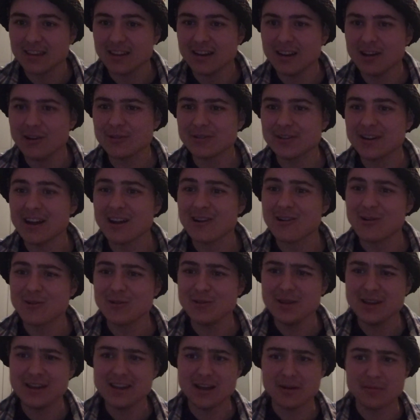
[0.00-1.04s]
Now, not
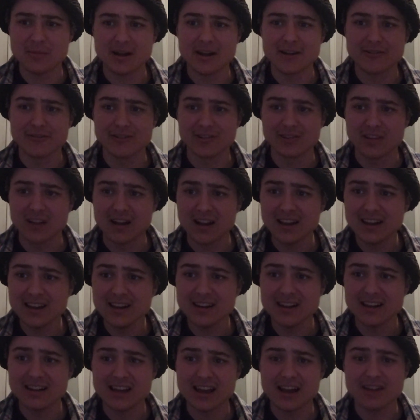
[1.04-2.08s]
only am I
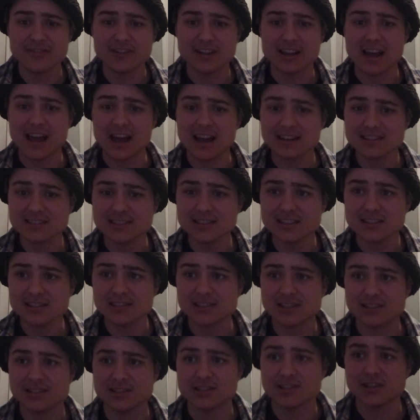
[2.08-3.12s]
reliant on having
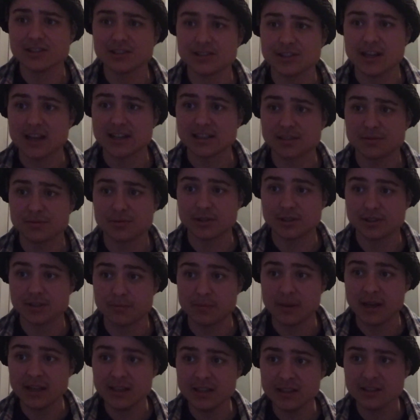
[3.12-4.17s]
access to such expert
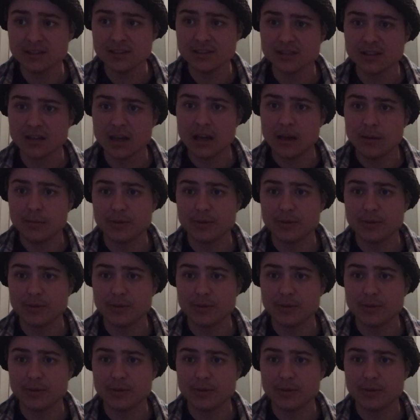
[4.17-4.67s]
opinions,